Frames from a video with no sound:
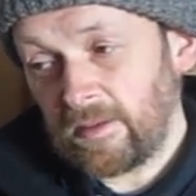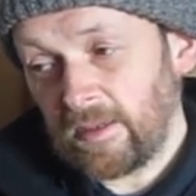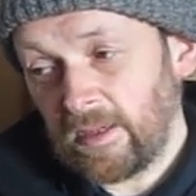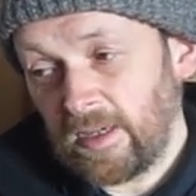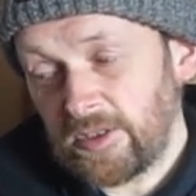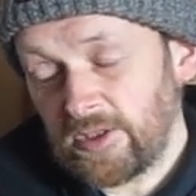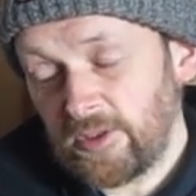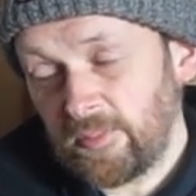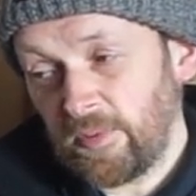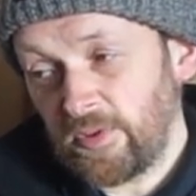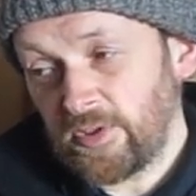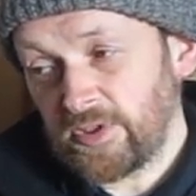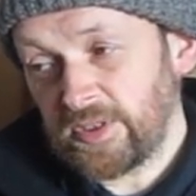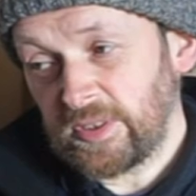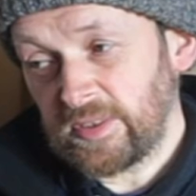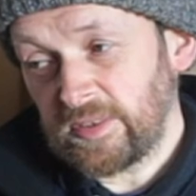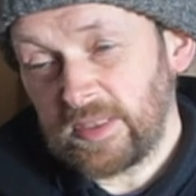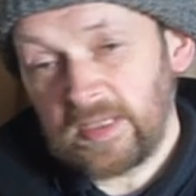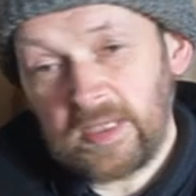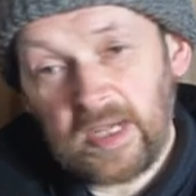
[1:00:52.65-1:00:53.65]
I suppose the,
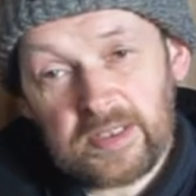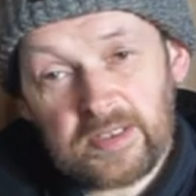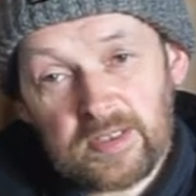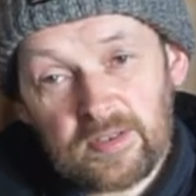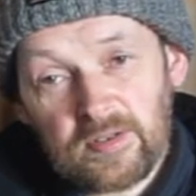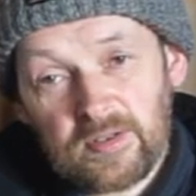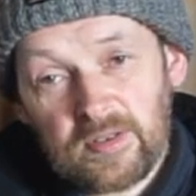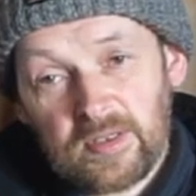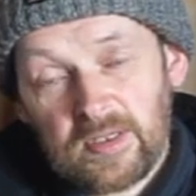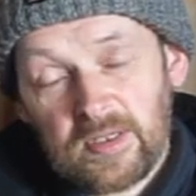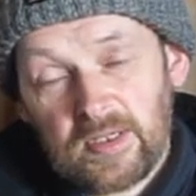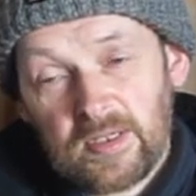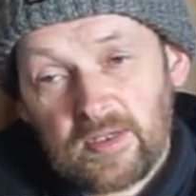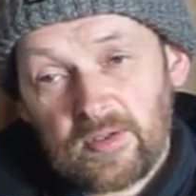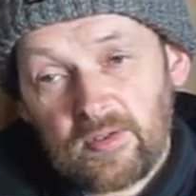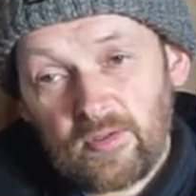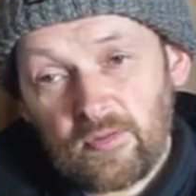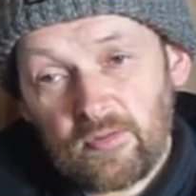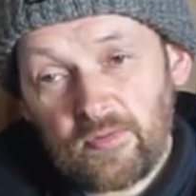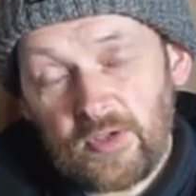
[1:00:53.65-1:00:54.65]
the guiding
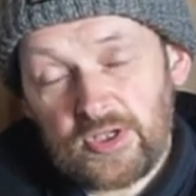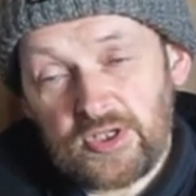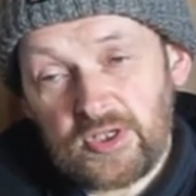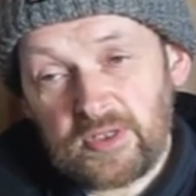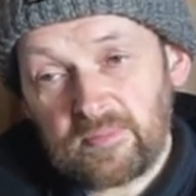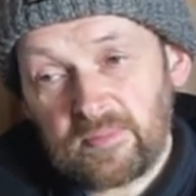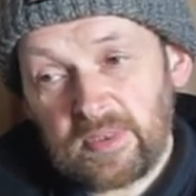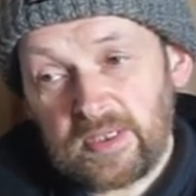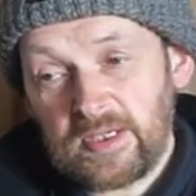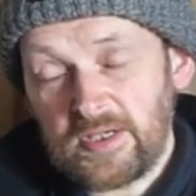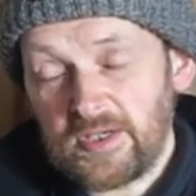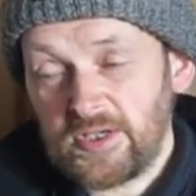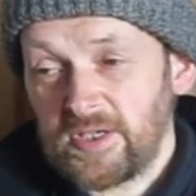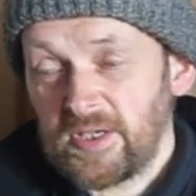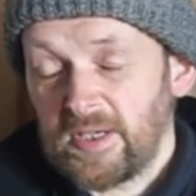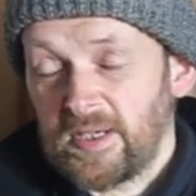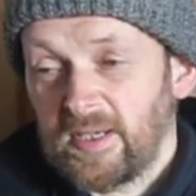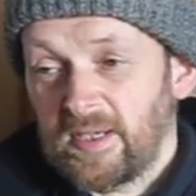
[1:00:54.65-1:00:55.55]
vision because